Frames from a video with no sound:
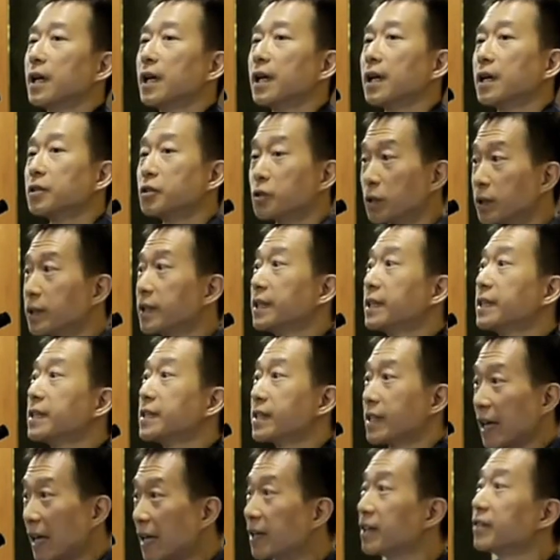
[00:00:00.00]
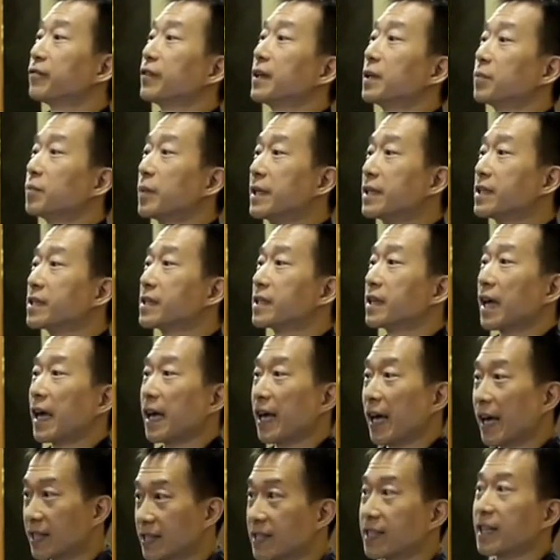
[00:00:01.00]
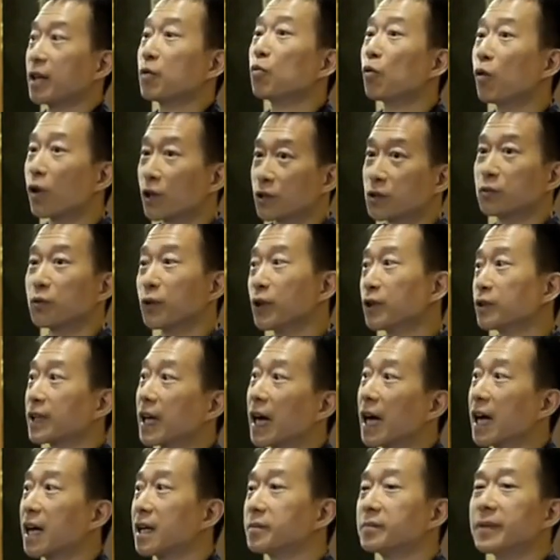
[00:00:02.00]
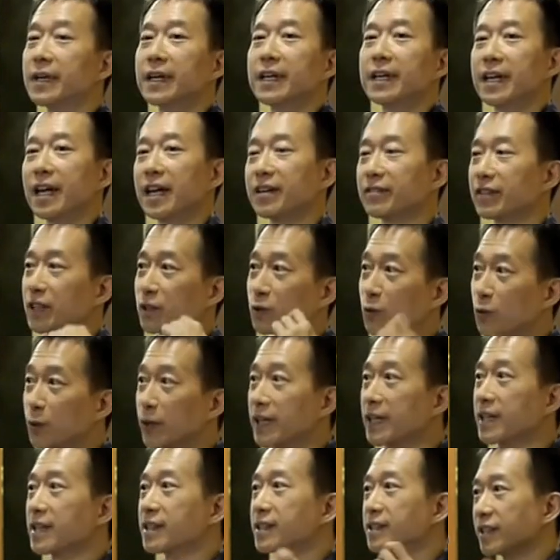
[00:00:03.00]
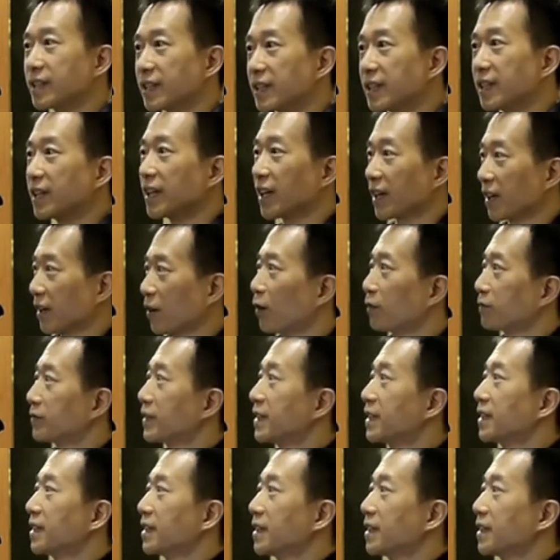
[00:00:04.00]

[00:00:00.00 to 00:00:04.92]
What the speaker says: journalists in Philippines as they watch real time, having cookies, tea, and coffee.